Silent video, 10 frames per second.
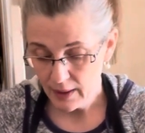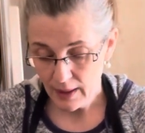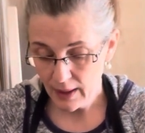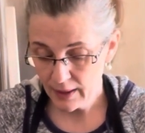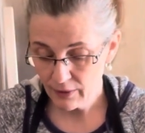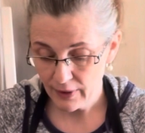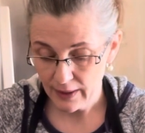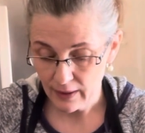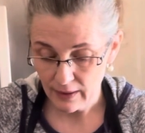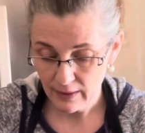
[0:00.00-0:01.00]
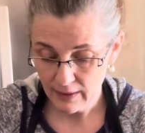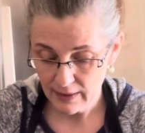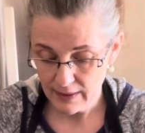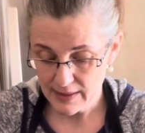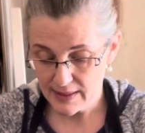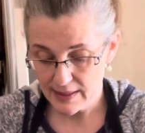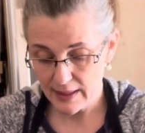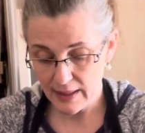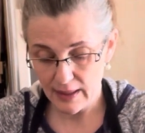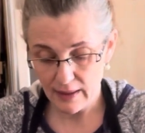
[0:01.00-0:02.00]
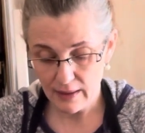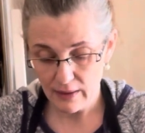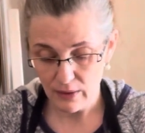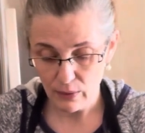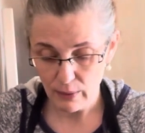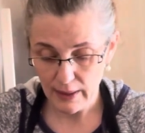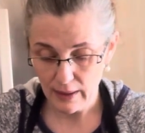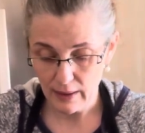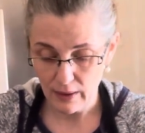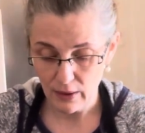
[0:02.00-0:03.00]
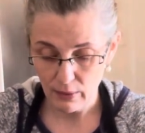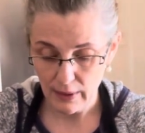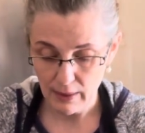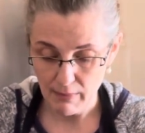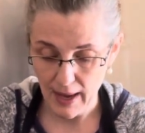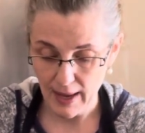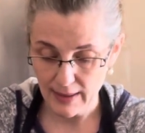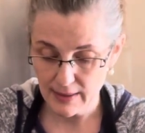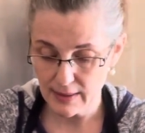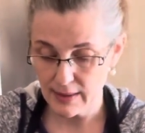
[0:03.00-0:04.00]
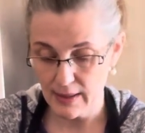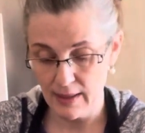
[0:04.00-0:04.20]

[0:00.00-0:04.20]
Unreal. Sticky, ooey, gooey mess.